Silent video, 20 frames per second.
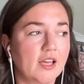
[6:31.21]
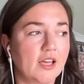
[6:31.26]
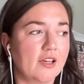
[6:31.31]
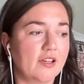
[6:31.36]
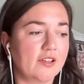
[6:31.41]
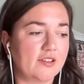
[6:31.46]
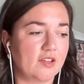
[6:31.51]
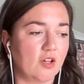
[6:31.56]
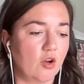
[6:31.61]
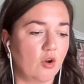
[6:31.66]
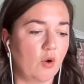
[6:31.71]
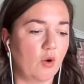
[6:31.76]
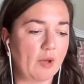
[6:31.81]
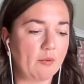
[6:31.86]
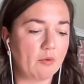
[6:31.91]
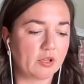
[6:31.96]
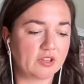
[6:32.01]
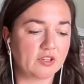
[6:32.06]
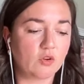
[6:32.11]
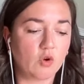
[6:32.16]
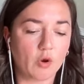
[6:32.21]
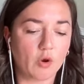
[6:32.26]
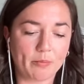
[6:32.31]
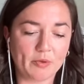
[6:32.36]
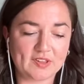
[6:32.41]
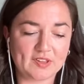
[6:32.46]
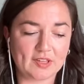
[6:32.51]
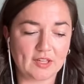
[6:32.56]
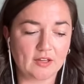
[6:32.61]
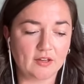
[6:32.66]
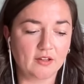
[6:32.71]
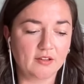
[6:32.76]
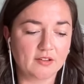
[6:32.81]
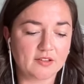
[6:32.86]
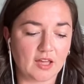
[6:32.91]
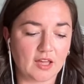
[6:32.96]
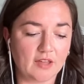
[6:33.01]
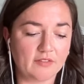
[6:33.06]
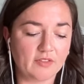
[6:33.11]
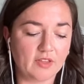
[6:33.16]
So I worked in corporate sales.
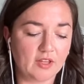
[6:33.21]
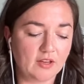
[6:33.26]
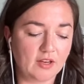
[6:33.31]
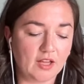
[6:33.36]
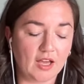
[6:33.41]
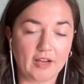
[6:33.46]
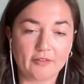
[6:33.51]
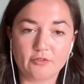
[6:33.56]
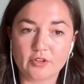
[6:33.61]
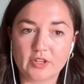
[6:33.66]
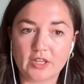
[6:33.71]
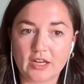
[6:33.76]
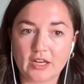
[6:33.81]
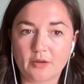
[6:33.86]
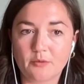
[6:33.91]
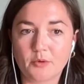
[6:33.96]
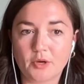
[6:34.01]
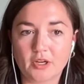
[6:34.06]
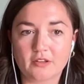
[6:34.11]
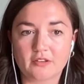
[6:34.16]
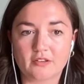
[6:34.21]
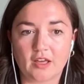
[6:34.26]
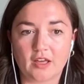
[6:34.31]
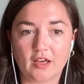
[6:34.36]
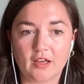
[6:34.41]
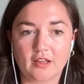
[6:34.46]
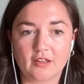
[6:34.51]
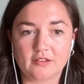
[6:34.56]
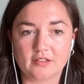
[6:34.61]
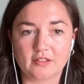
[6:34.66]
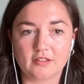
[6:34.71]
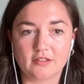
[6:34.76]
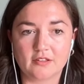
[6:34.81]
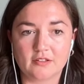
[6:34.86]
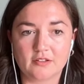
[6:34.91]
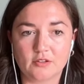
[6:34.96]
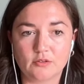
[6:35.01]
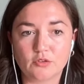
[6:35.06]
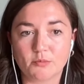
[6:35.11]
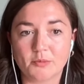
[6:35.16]
And then after that, I worked as a
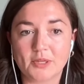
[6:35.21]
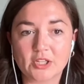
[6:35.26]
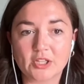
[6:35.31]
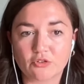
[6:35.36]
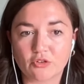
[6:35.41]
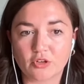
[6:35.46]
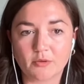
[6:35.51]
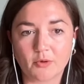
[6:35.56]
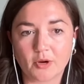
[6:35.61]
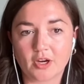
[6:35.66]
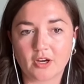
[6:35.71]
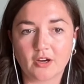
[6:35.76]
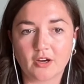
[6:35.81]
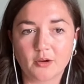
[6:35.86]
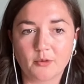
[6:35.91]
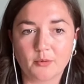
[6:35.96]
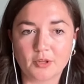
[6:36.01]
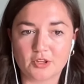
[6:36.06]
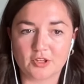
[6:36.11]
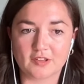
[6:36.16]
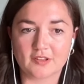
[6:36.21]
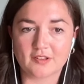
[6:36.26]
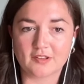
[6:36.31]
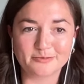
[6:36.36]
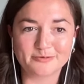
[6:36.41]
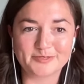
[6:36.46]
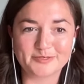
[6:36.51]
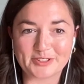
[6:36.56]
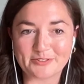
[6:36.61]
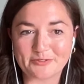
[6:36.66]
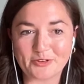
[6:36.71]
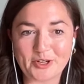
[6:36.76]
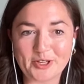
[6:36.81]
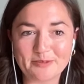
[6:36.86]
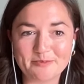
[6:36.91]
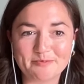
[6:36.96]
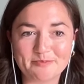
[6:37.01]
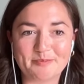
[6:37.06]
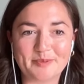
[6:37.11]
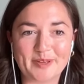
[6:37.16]
youth ministry worker, which is different,
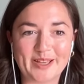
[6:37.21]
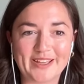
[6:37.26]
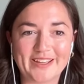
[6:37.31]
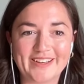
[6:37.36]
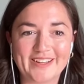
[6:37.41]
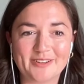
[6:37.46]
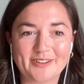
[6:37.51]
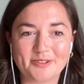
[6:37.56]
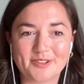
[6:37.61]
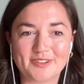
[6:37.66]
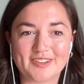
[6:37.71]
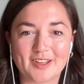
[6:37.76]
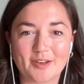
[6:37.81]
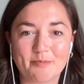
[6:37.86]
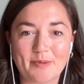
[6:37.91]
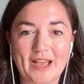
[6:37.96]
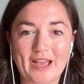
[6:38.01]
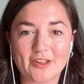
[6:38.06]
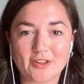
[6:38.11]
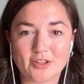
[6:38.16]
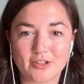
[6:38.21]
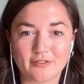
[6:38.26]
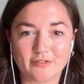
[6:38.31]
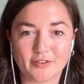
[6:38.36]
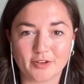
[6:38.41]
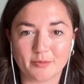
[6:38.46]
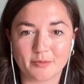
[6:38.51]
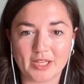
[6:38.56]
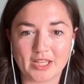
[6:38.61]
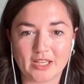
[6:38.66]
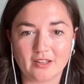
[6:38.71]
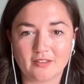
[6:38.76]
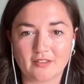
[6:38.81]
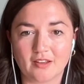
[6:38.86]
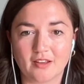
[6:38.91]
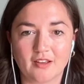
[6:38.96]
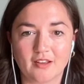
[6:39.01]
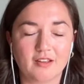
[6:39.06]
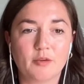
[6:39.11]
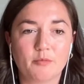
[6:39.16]
but it was a passion for me
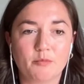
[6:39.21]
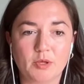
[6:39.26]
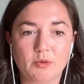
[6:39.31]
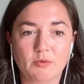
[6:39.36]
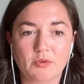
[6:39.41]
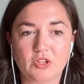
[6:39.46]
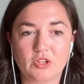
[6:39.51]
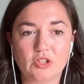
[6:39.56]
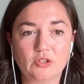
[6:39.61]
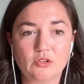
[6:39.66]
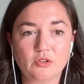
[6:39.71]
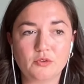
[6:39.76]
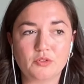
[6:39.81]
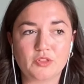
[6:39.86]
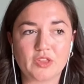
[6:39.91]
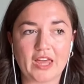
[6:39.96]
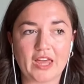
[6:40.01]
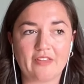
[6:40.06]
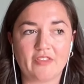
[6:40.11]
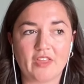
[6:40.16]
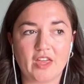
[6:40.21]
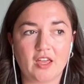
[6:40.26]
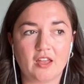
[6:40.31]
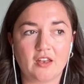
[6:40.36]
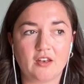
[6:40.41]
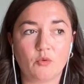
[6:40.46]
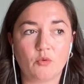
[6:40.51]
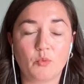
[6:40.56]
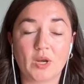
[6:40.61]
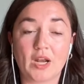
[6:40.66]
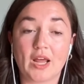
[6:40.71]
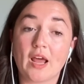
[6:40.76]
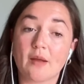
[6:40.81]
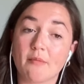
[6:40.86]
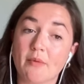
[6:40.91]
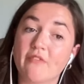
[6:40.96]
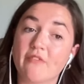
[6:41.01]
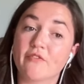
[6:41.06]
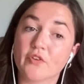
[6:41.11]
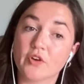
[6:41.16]
to be with the youth. And then when I had
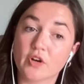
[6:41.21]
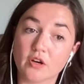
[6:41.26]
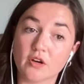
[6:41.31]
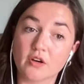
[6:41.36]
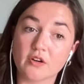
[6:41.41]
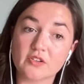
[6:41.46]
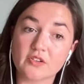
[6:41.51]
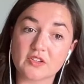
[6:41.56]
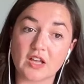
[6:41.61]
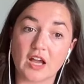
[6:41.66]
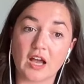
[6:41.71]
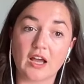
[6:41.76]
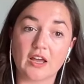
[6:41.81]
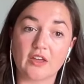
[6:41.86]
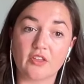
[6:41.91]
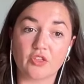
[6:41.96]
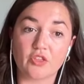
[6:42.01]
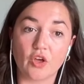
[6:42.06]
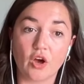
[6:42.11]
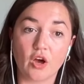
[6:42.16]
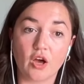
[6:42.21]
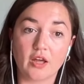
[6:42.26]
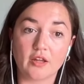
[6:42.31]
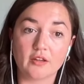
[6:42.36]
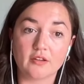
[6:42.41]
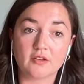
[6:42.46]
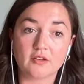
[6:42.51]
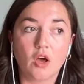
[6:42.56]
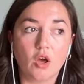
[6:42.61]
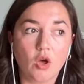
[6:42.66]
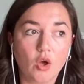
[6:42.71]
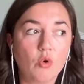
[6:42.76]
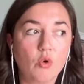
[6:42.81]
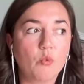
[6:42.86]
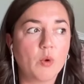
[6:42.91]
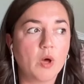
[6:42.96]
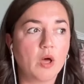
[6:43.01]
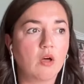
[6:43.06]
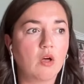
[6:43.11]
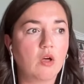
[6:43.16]
my first, I thought, oh,
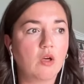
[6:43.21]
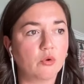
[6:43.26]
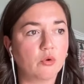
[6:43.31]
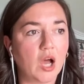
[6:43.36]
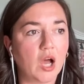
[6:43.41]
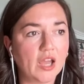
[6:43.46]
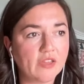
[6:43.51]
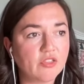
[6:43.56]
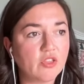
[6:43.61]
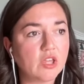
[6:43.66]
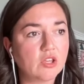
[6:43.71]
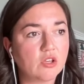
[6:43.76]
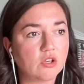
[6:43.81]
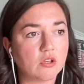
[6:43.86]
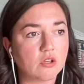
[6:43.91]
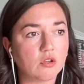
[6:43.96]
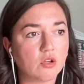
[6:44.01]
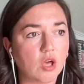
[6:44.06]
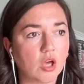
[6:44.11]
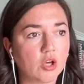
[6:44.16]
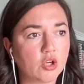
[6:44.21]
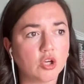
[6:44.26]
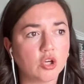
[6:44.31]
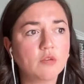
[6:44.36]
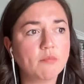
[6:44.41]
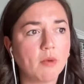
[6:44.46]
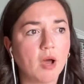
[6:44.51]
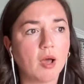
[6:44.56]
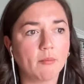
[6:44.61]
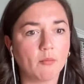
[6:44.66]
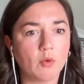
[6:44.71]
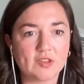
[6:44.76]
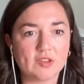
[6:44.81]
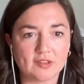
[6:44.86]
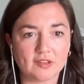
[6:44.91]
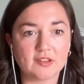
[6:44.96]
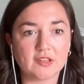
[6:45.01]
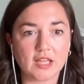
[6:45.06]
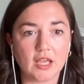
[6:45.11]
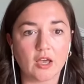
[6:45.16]
well, I think a good mom wants to
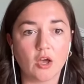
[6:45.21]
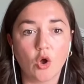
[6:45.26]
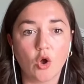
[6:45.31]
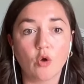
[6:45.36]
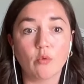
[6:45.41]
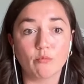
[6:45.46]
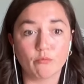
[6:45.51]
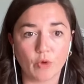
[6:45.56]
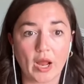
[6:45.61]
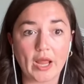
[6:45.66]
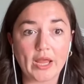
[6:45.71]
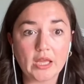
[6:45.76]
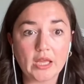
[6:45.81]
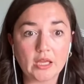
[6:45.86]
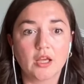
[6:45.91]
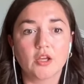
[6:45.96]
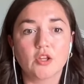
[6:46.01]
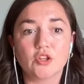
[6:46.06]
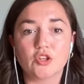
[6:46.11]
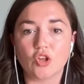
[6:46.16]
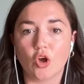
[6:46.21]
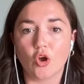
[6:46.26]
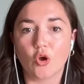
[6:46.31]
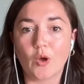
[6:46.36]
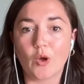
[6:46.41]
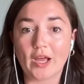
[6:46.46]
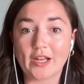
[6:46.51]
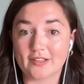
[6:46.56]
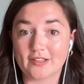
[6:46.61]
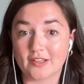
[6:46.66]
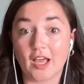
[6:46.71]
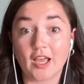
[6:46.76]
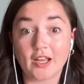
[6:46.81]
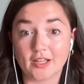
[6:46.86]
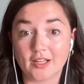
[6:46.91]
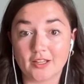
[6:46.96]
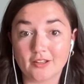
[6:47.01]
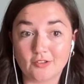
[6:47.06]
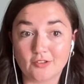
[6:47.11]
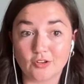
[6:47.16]
stay at home, right? So I
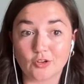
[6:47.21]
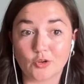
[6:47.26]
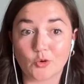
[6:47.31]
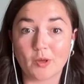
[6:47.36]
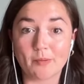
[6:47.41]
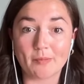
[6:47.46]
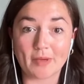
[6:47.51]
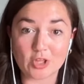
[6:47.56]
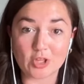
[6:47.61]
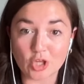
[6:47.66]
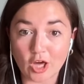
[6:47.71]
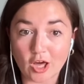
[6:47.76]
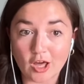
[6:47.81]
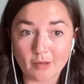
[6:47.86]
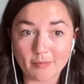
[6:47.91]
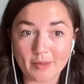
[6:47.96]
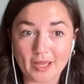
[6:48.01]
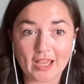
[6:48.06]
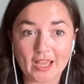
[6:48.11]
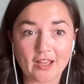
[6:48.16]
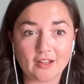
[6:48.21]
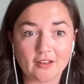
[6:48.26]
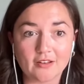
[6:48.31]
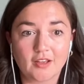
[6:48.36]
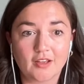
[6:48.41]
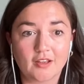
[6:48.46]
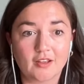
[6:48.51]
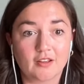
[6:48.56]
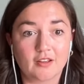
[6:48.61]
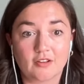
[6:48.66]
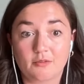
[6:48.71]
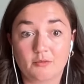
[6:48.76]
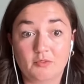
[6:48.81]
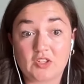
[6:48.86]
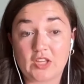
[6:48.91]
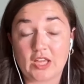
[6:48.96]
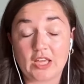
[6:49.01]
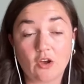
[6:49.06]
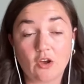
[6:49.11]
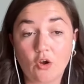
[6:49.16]
decided to quit my job and
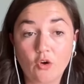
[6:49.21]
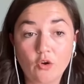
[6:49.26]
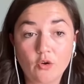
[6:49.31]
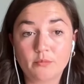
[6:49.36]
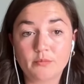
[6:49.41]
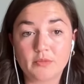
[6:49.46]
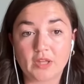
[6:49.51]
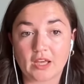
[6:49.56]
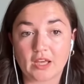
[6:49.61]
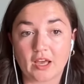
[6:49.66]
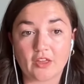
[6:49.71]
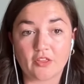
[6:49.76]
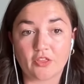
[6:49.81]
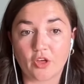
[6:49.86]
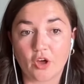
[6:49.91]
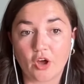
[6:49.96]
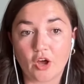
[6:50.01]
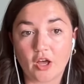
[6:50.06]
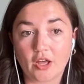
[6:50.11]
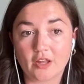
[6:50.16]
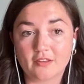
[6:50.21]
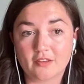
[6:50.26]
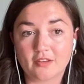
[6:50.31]
stay at home like I thought